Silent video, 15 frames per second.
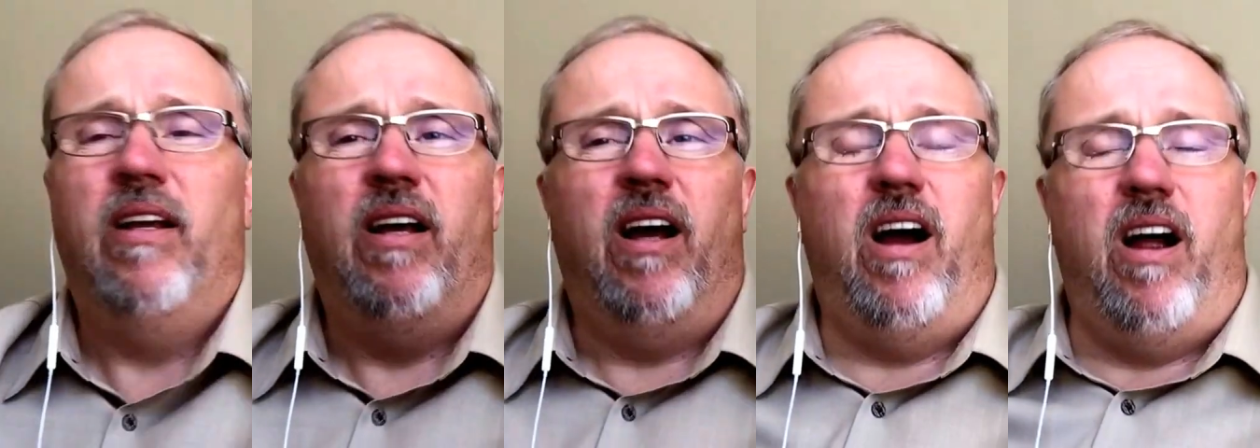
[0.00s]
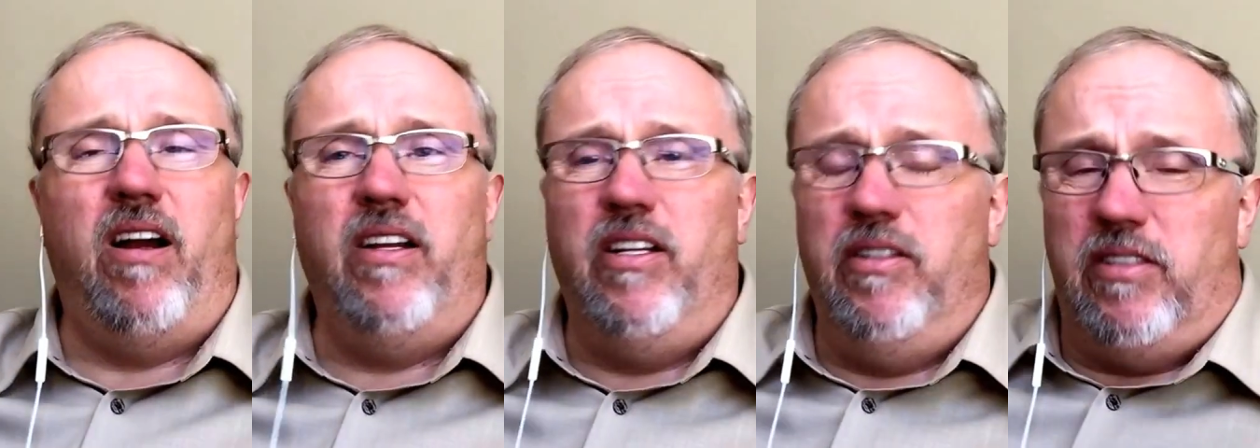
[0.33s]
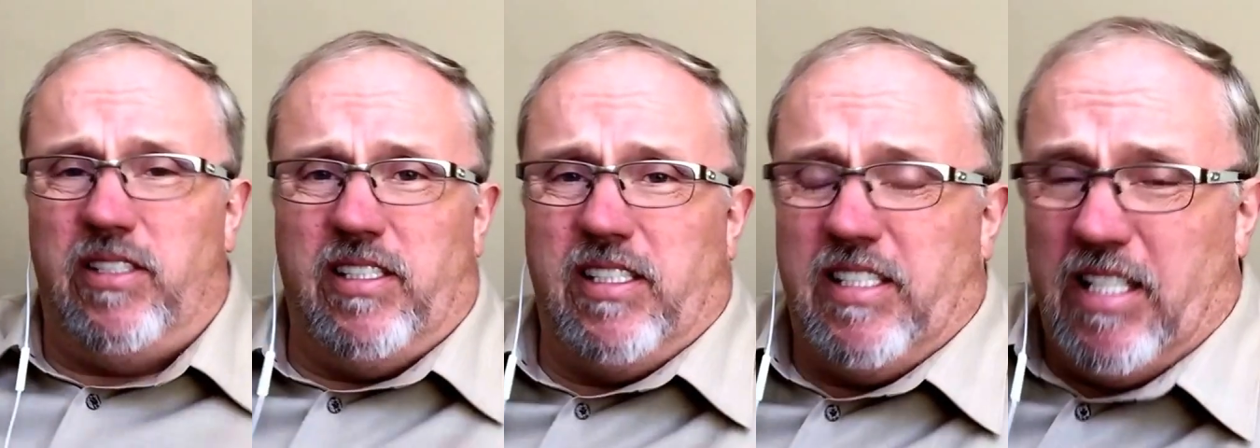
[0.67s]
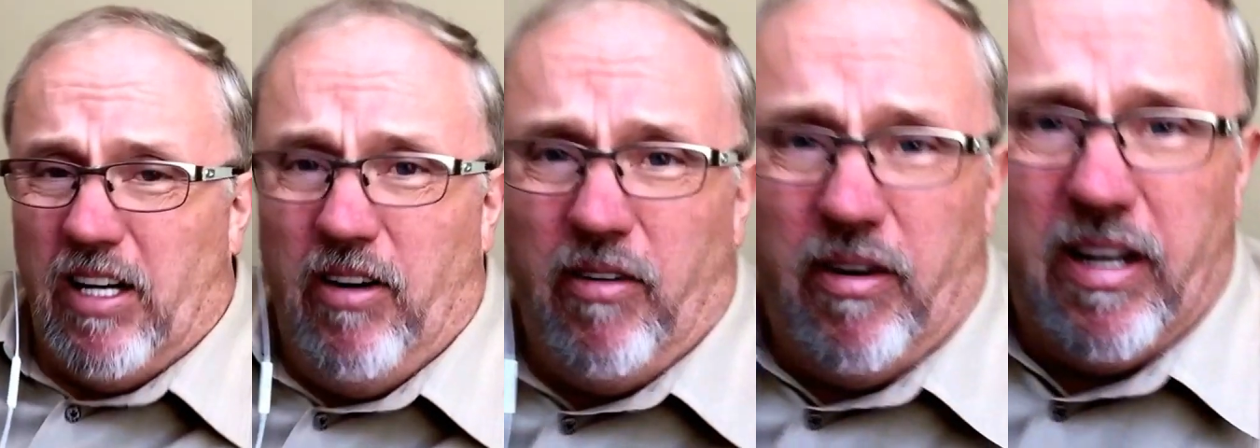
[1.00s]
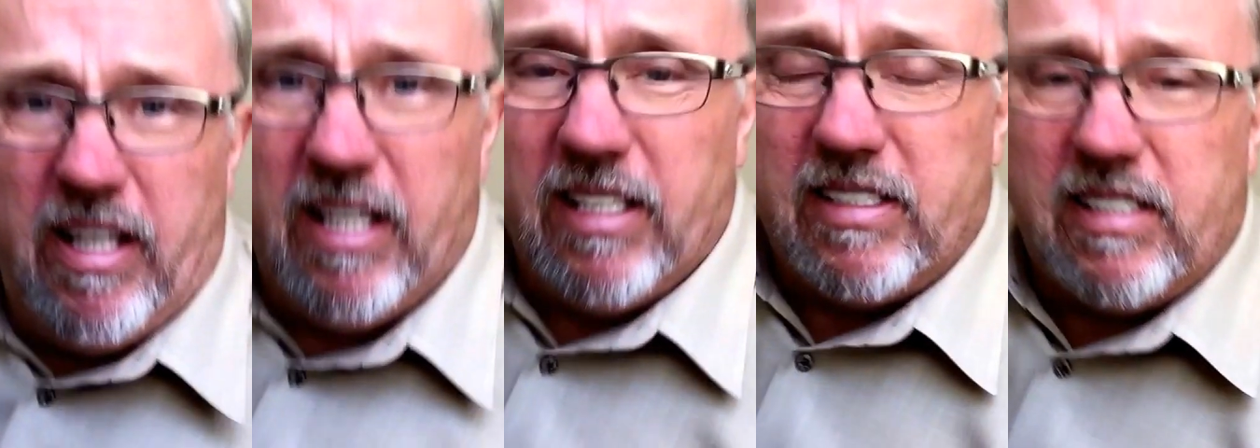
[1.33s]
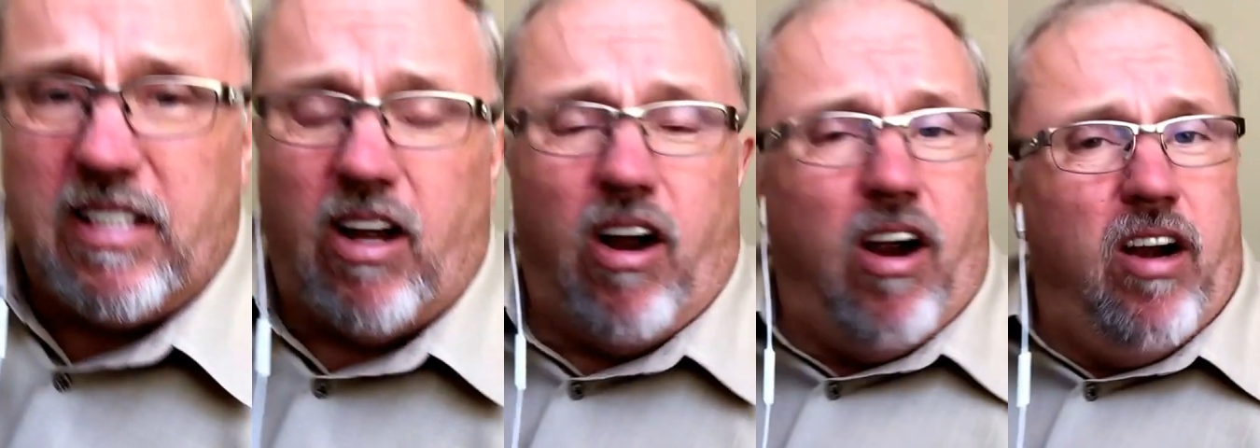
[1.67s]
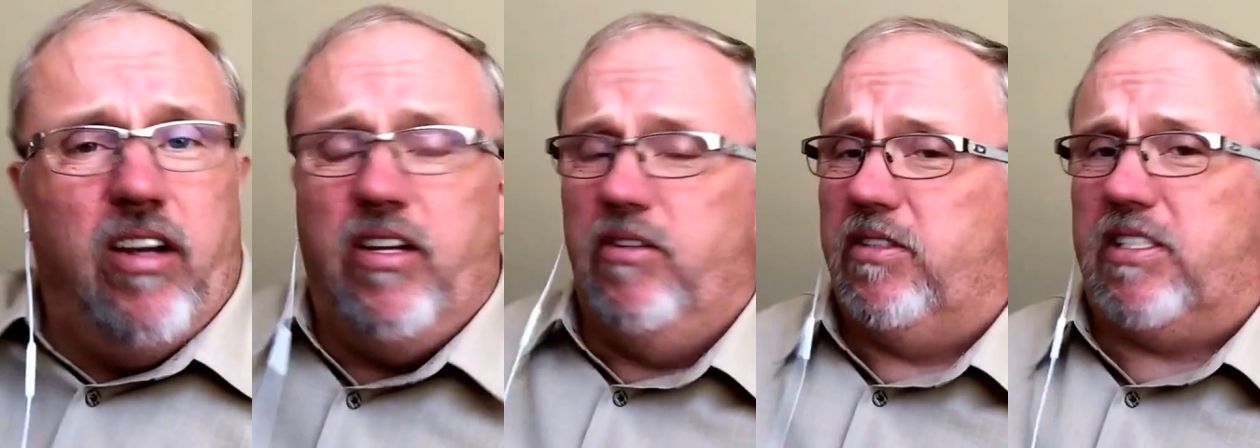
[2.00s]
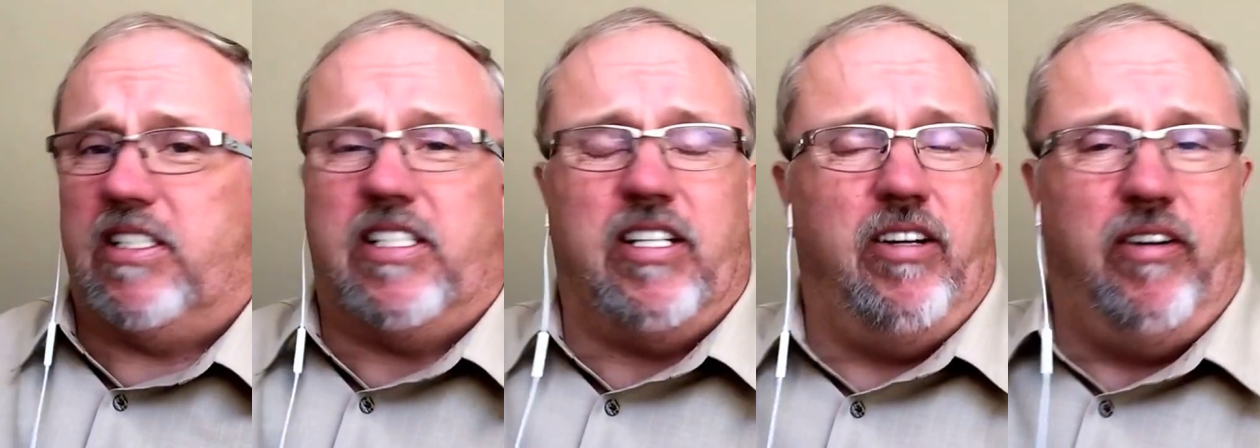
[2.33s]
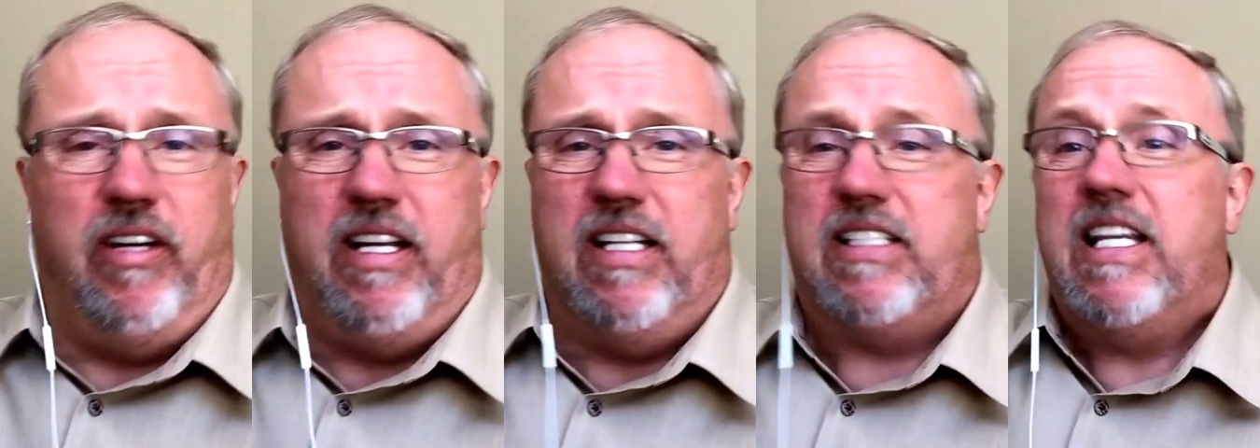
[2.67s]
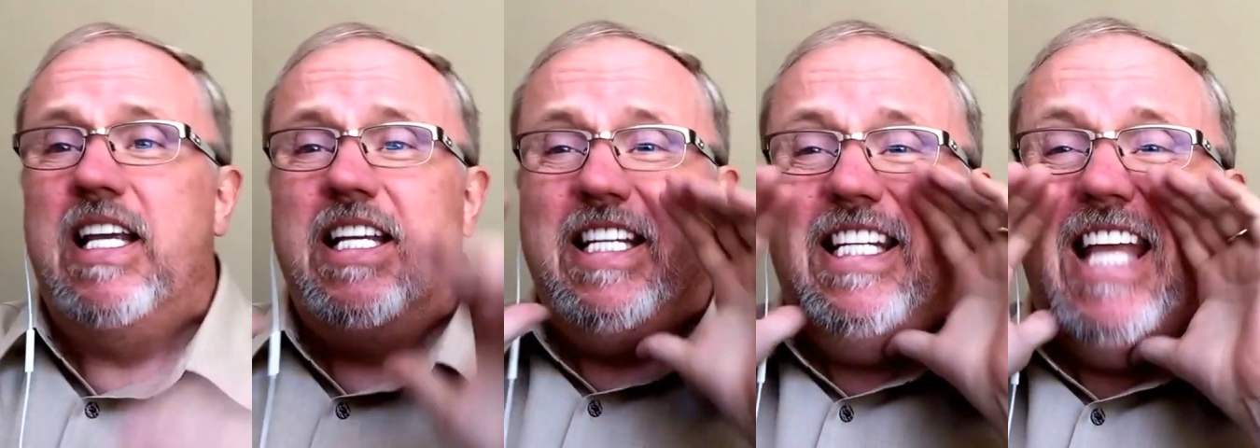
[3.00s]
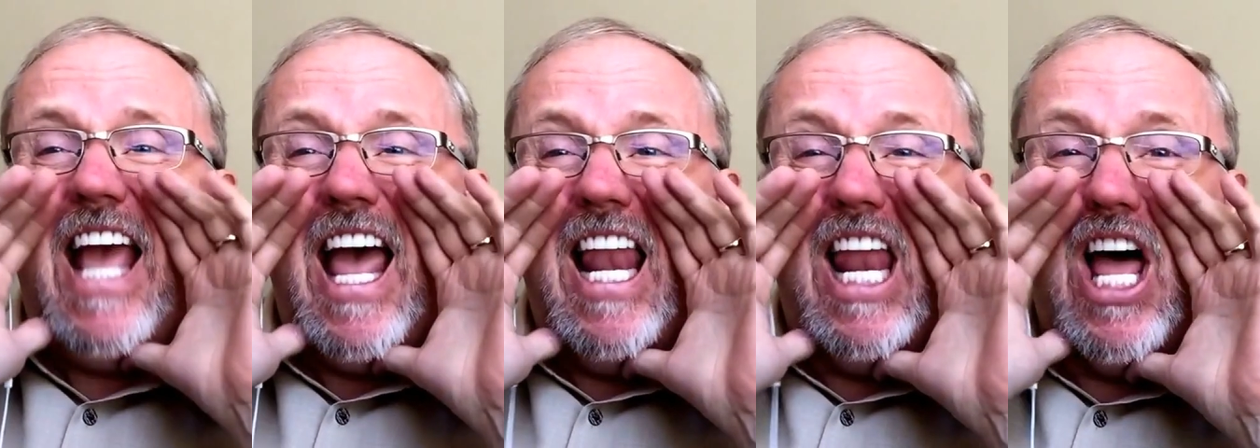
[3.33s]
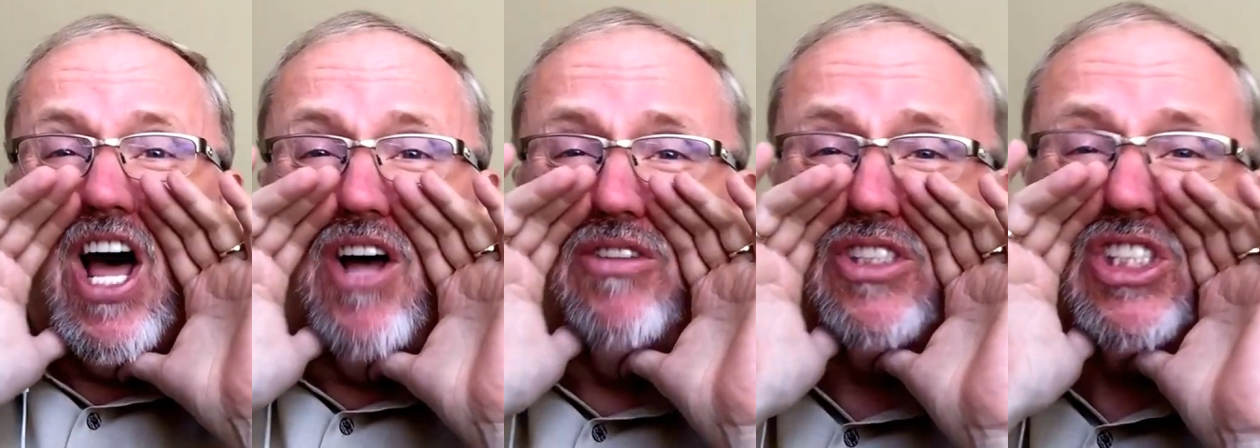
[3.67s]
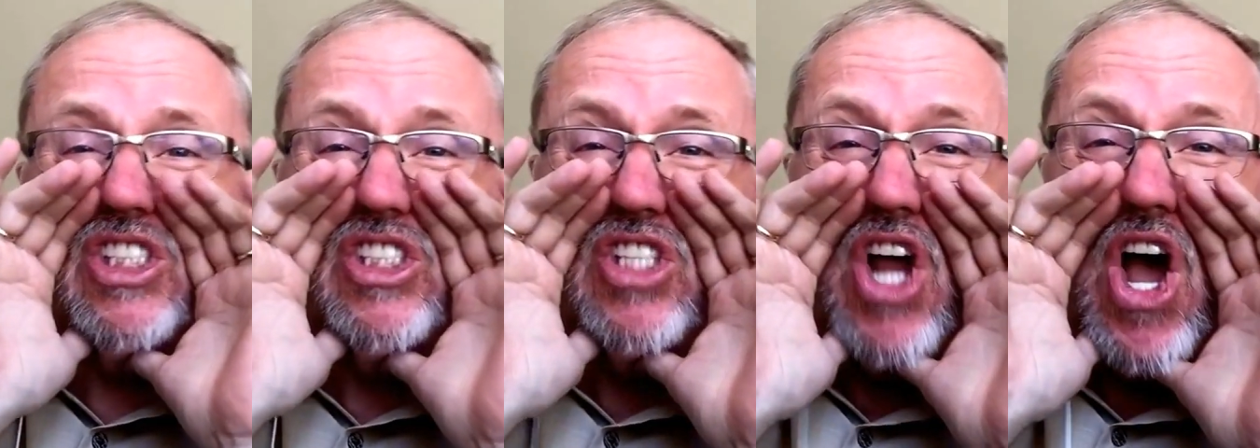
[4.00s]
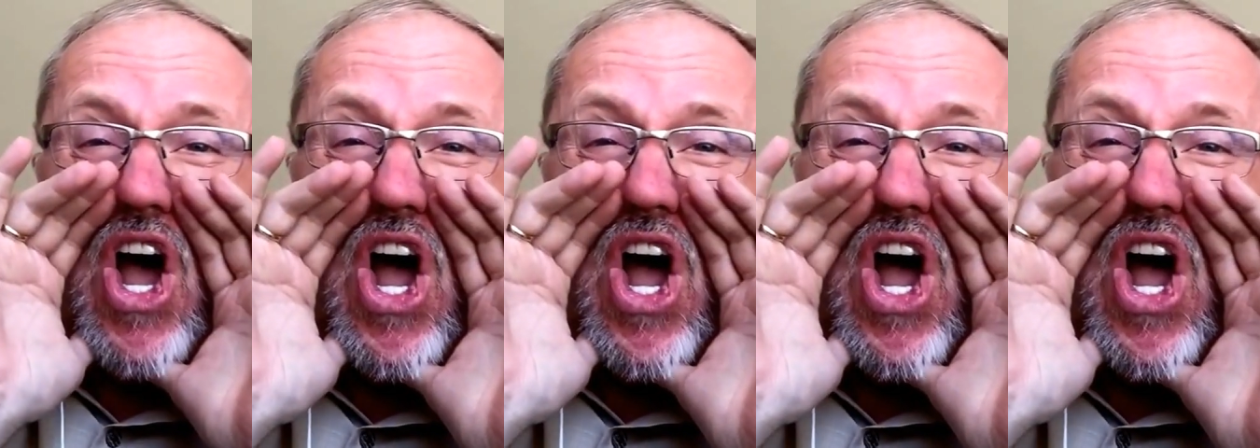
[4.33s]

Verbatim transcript: Are you serious? Are you serious? Yellowstone!